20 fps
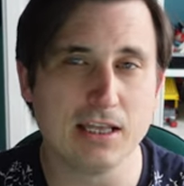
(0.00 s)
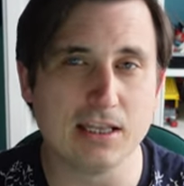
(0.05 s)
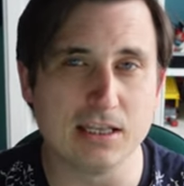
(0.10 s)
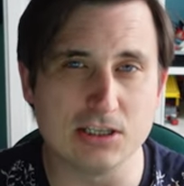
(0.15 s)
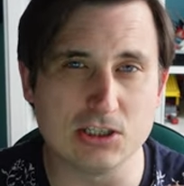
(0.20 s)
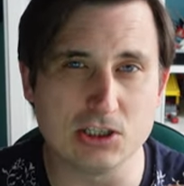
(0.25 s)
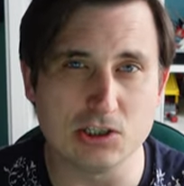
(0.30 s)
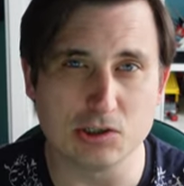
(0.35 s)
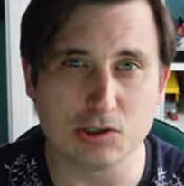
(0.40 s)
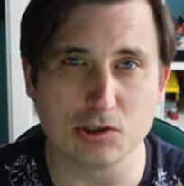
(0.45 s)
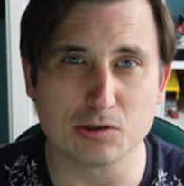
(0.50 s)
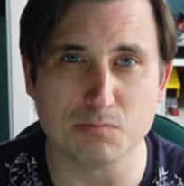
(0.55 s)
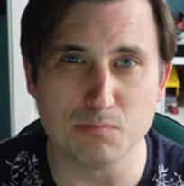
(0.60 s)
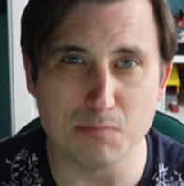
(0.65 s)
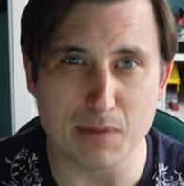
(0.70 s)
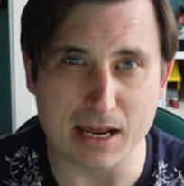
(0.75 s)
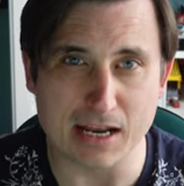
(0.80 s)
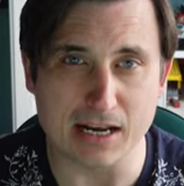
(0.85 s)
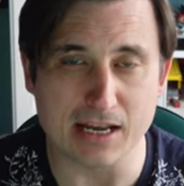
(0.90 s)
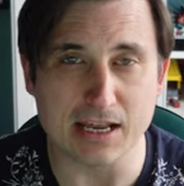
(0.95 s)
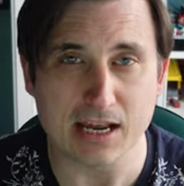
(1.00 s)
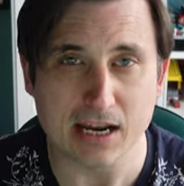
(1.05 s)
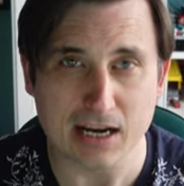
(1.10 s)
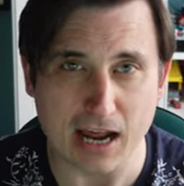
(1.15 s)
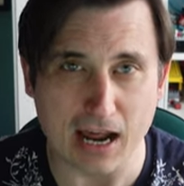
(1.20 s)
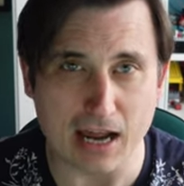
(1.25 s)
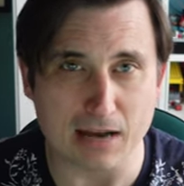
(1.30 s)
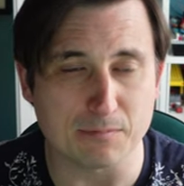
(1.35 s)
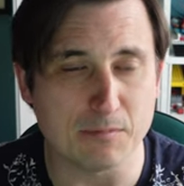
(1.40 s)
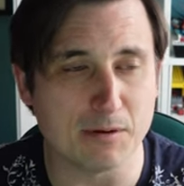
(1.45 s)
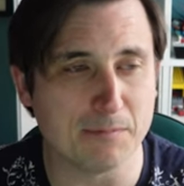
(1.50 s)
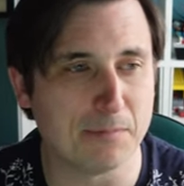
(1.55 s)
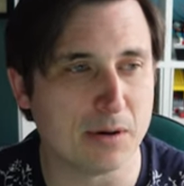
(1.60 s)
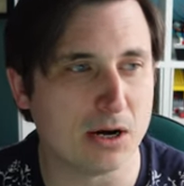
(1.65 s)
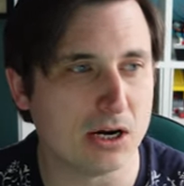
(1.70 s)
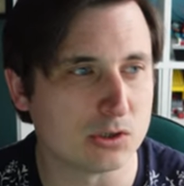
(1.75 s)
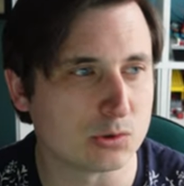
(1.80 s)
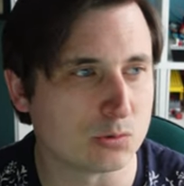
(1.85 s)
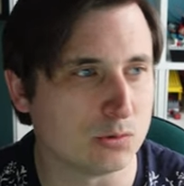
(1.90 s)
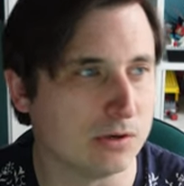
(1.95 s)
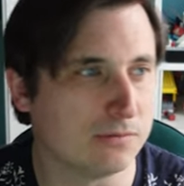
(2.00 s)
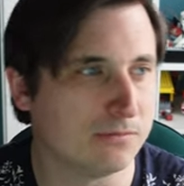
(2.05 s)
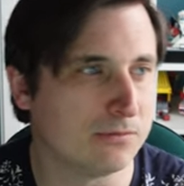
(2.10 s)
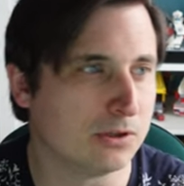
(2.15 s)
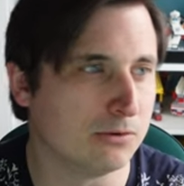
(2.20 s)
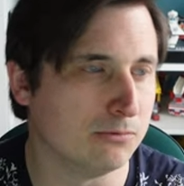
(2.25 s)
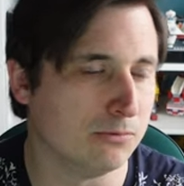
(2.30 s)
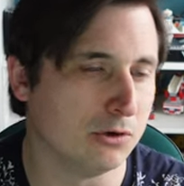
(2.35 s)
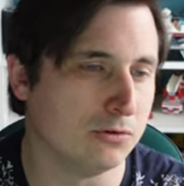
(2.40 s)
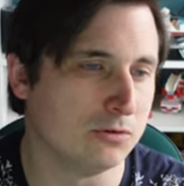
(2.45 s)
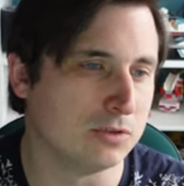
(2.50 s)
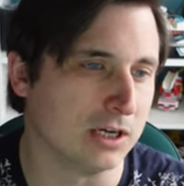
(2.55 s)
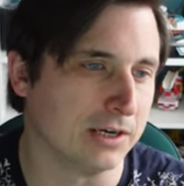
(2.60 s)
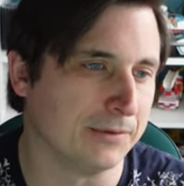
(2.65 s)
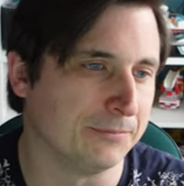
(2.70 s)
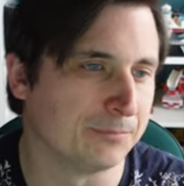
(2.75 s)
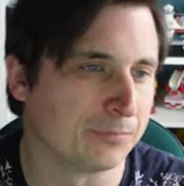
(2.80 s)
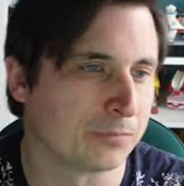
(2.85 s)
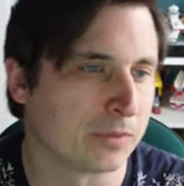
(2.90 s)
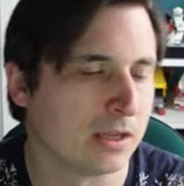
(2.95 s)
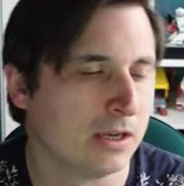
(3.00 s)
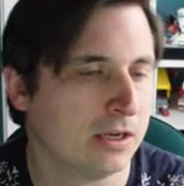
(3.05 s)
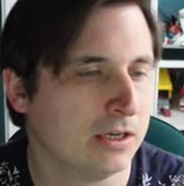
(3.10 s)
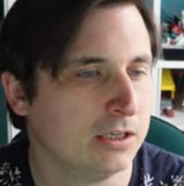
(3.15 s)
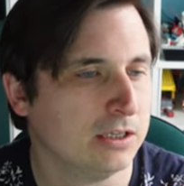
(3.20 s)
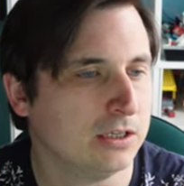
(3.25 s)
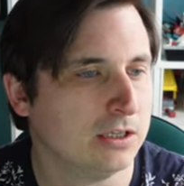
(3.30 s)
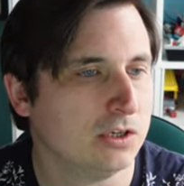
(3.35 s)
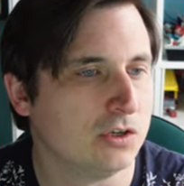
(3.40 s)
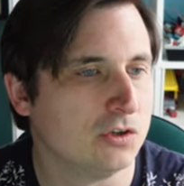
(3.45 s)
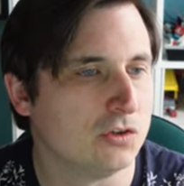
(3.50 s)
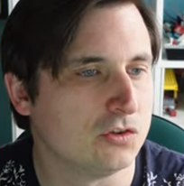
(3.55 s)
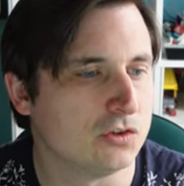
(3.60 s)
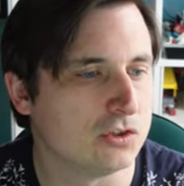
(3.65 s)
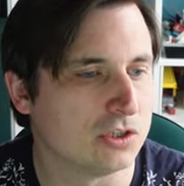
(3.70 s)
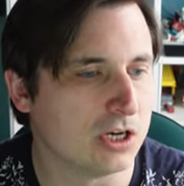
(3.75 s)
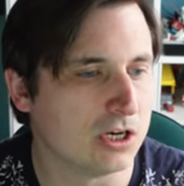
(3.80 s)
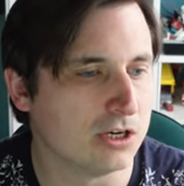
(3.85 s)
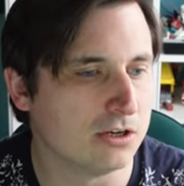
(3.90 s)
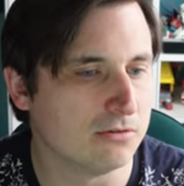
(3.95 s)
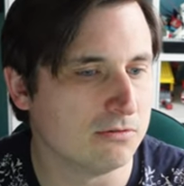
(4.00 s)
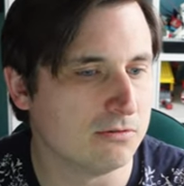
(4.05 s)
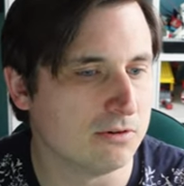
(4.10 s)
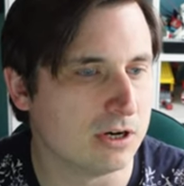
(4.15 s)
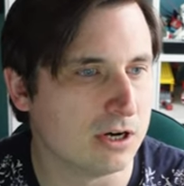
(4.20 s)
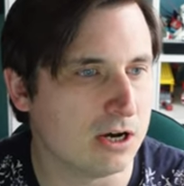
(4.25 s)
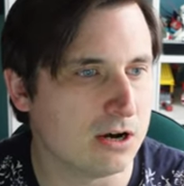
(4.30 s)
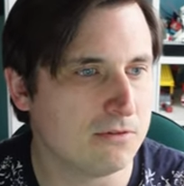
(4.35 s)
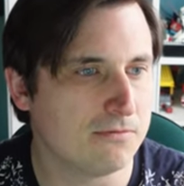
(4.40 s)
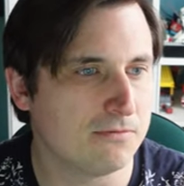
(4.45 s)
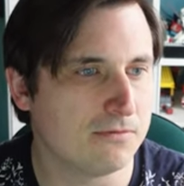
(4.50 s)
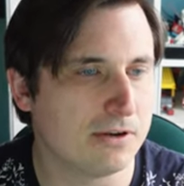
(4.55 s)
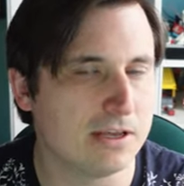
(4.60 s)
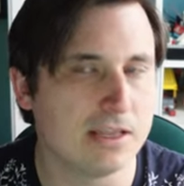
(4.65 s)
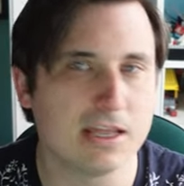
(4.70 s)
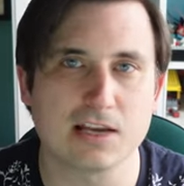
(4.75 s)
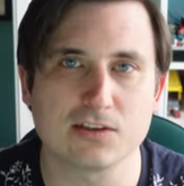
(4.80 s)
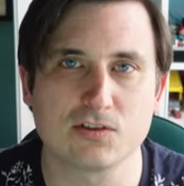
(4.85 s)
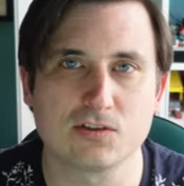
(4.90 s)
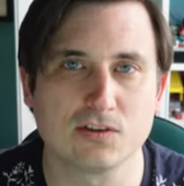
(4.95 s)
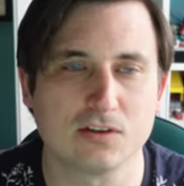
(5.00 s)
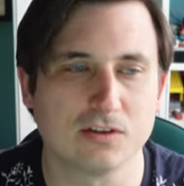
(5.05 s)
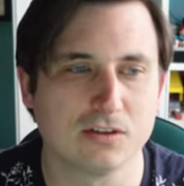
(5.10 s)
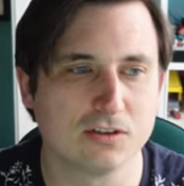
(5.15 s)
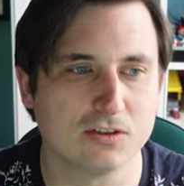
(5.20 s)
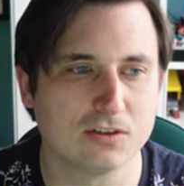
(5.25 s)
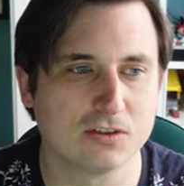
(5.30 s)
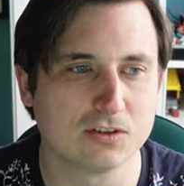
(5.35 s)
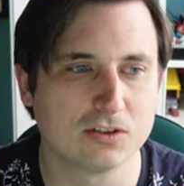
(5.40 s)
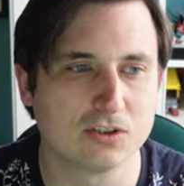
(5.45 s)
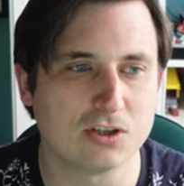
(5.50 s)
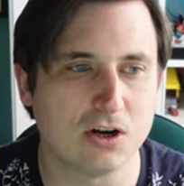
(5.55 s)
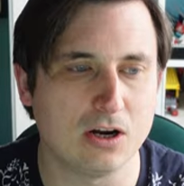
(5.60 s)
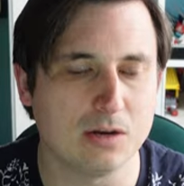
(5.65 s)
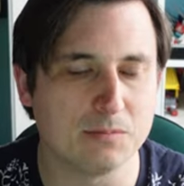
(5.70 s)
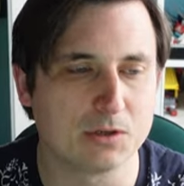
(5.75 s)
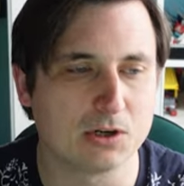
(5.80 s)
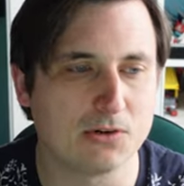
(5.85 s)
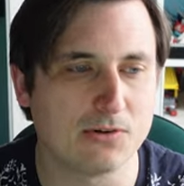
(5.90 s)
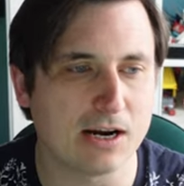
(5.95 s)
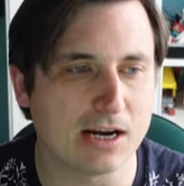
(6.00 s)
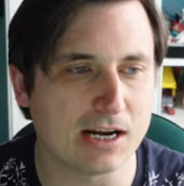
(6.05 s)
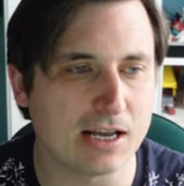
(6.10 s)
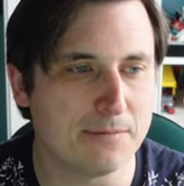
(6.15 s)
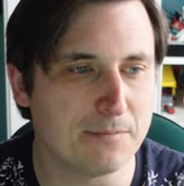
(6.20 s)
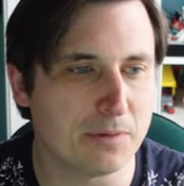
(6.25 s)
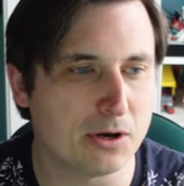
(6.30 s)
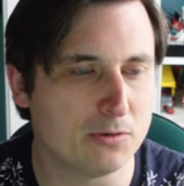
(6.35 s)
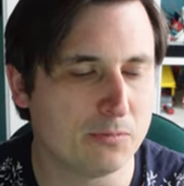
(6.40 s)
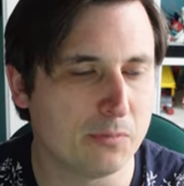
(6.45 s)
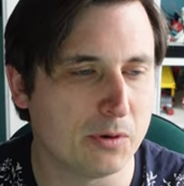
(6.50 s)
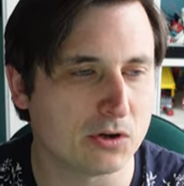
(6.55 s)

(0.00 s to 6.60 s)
This is just merely an admin password for the router. So hopefully that's typed correctly in both